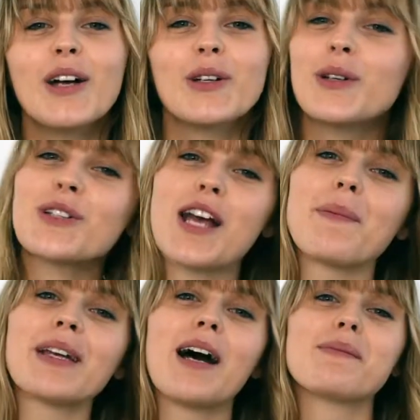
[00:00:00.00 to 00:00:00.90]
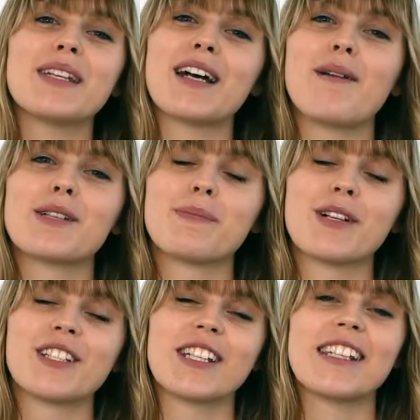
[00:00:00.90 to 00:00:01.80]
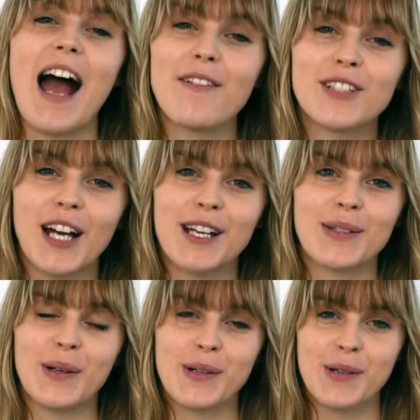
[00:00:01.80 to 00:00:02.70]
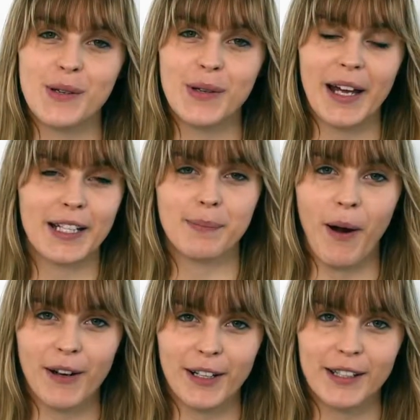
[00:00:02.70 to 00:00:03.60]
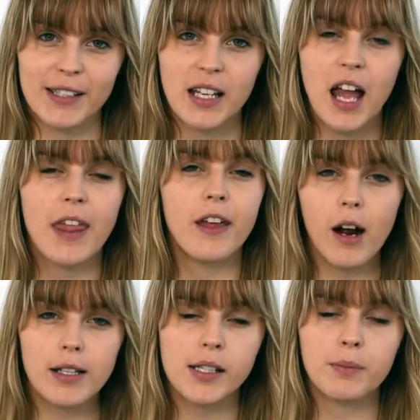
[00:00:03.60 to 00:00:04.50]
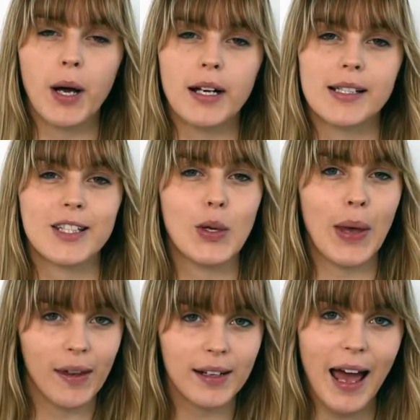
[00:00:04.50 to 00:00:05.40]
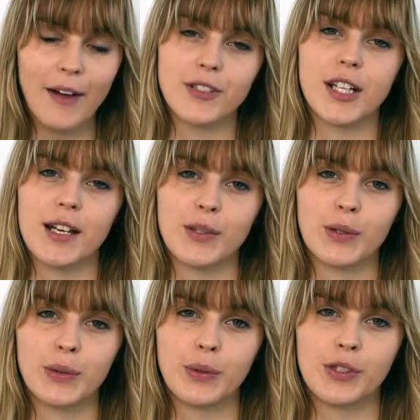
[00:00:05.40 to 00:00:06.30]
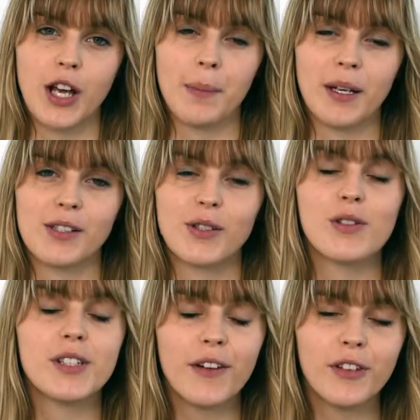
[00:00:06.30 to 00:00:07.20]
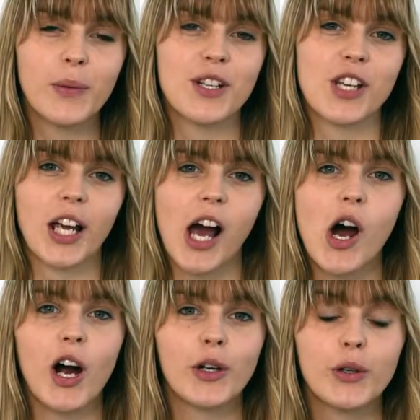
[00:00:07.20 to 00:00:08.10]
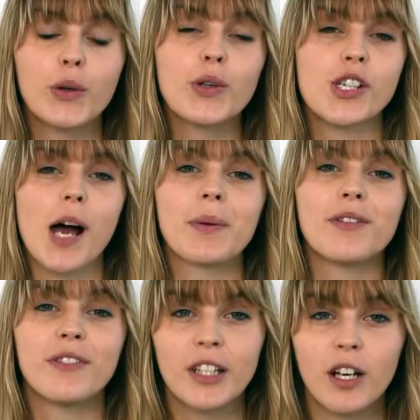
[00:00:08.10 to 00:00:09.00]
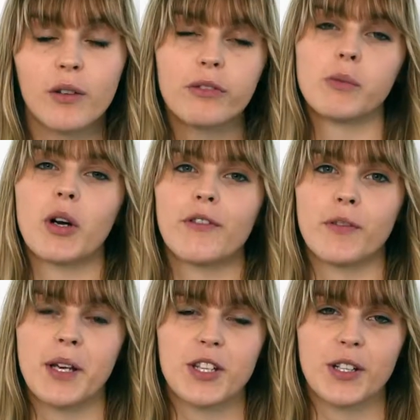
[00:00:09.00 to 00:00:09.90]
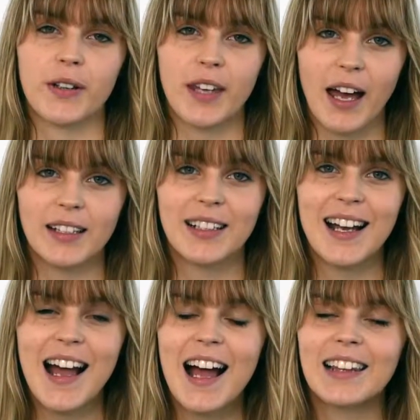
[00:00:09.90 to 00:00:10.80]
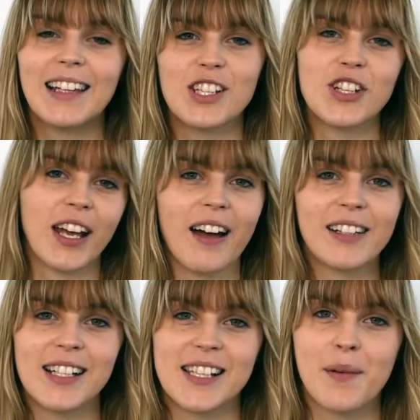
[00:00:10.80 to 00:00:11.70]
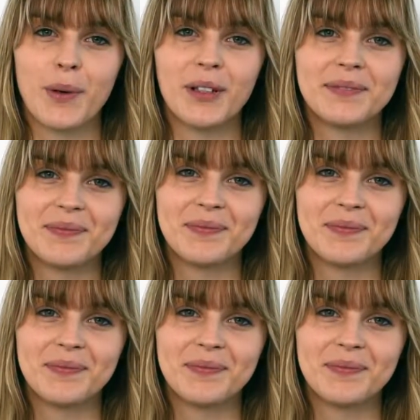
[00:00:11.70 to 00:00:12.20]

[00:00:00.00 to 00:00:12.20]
Google Shopping helps e-commerce merchants advertise on Google and its partners. There are some products that you can't advertise on Google Shopping, so you'll definitely want to check out our Google Shopping video for more information on that. Let's check out an example.